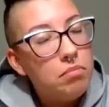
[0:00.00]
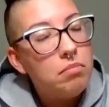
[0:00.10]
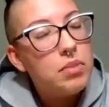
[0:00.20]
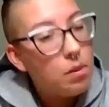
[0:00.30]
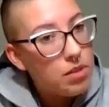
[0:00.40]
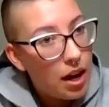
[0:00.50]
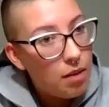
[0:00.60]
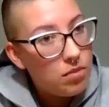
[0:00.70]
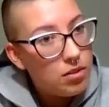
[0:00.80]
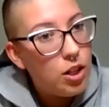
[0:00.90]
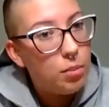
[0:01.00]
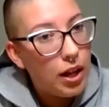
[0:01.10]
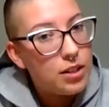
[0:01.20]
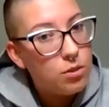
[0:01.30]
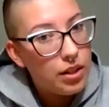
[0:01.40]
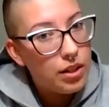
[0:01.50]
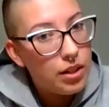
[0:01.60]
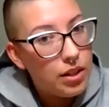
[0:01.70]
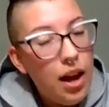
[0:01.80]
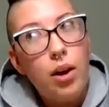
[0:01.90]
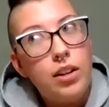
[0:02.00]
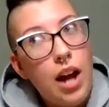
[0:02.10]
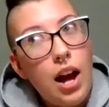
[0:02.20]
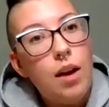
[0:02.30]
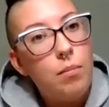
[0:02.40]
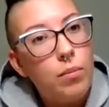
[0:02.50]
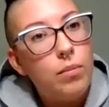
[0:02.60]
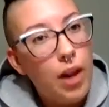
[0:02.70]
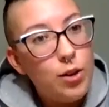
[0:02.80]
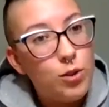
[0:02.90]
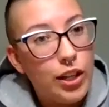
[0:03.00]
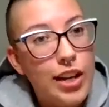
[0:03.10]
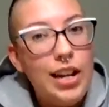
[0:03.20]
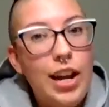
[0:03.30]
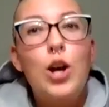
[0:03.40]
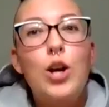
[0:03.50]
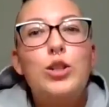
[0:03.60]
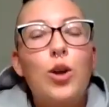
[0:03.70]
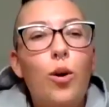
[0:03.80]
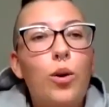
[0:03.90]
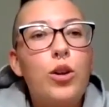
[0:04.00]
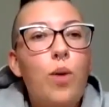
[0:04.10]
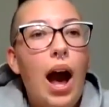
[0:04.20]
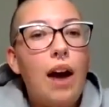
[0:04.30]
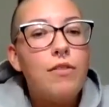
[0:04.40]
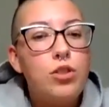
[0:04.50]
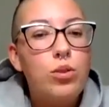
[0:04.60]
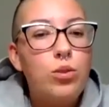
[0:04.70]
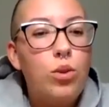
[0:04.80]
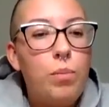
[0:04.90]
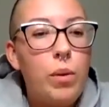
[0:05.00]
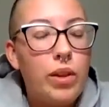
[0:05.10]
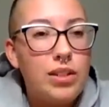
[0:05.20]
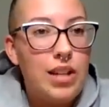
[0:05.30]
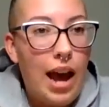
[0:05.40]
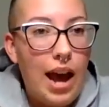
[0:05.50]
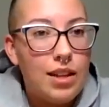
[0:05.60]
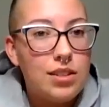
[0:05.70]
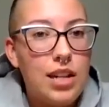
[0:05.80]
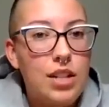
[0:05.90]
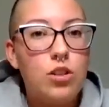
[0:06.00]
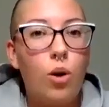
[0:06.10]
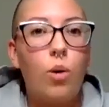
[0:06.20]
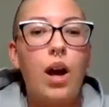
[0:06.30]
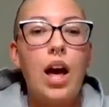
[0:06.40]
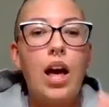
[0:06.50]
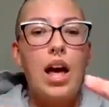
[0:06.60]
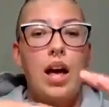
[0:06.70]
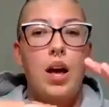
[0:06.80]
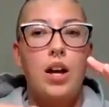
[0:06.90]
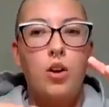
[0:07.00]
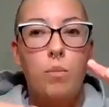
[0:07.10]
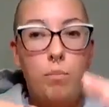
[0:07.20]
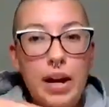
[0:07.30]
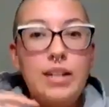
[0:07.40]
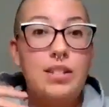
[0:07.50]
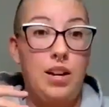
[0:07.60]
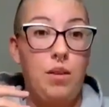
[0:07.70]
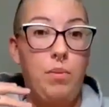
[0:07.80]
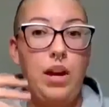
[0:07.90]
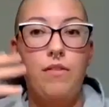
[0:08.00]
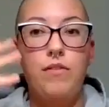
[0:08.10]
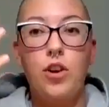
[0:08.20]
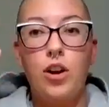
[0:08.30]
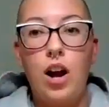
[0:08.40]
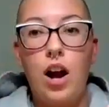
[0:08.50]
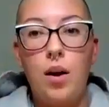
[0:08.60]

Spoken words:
Sometimes you're blessed with that, but not usually. So you have to be willing to ask. And so big tip, if you're,